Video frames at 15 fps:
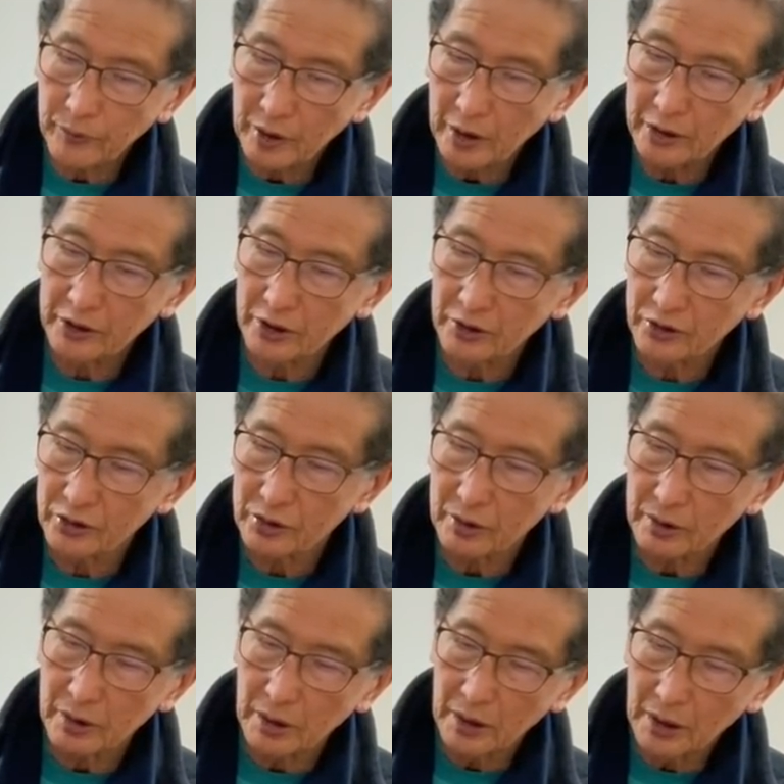it is
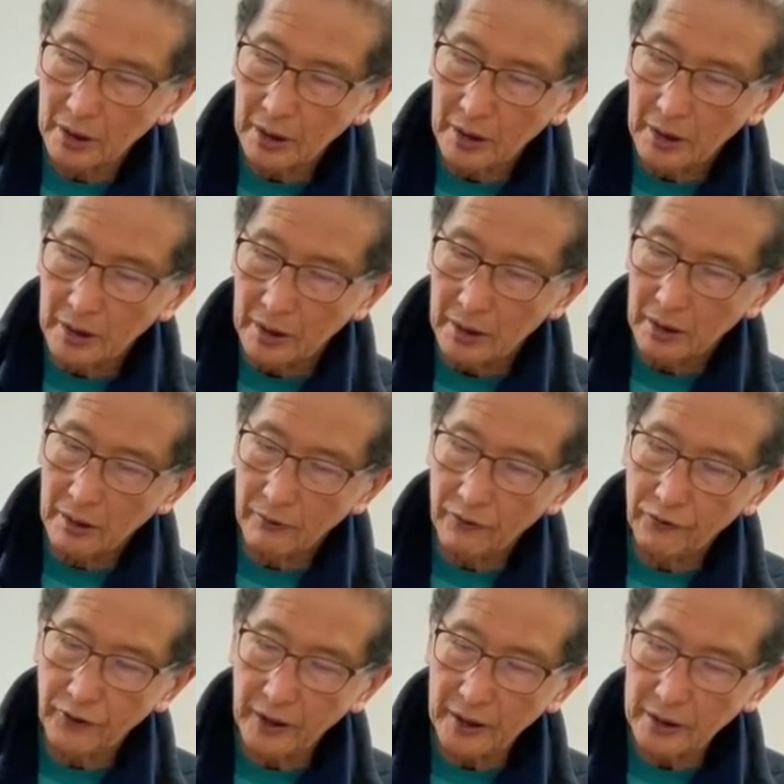
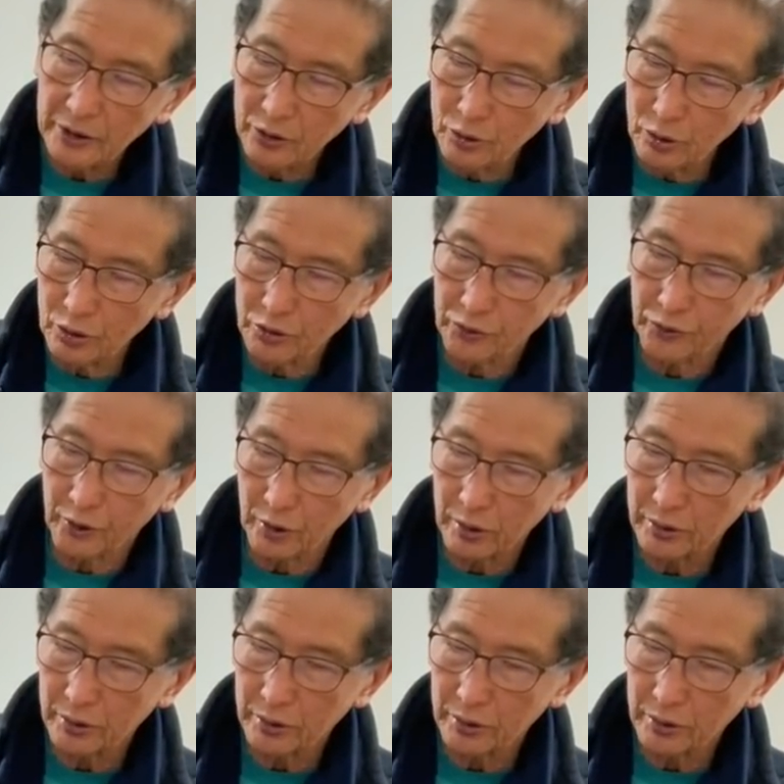fairly useful.